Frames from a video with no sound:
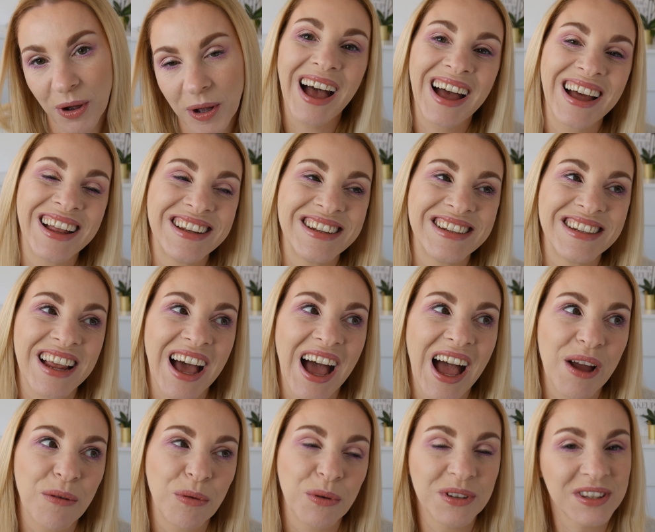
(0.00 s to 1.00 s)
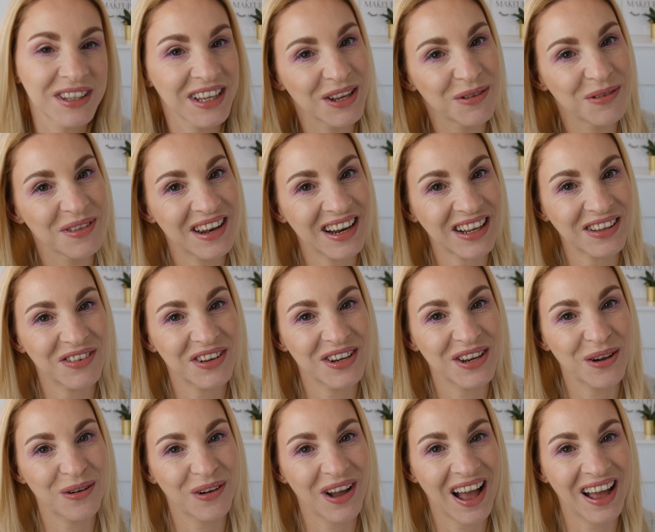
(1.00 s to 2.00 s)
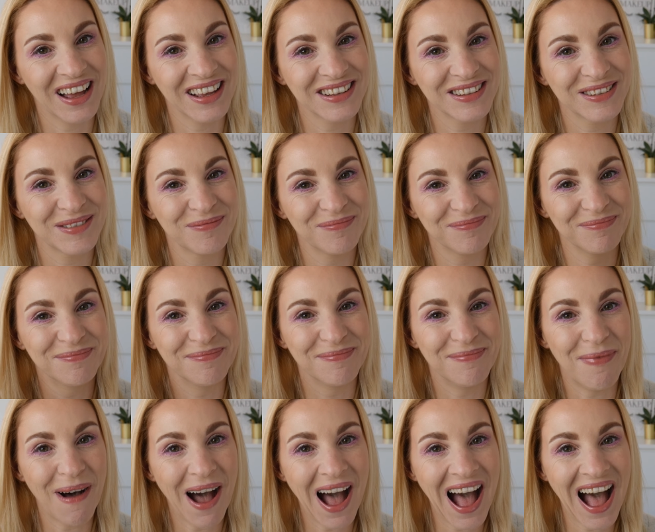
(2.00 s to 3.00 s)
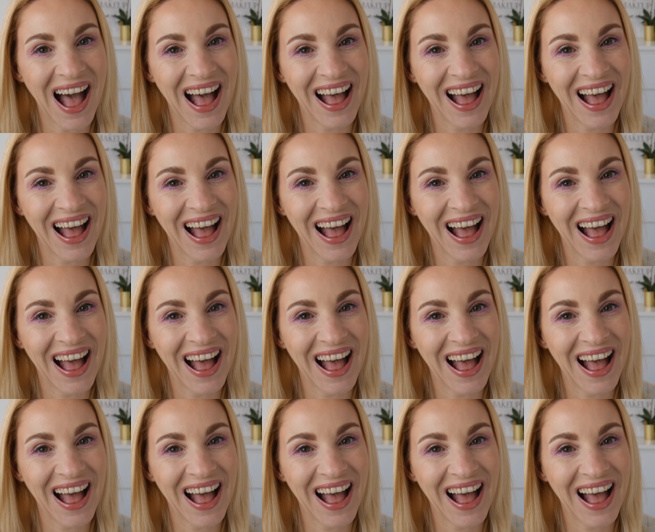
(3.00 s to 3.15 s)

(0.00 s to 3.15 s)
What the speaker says: and I will see you in the next video, guys. Bye!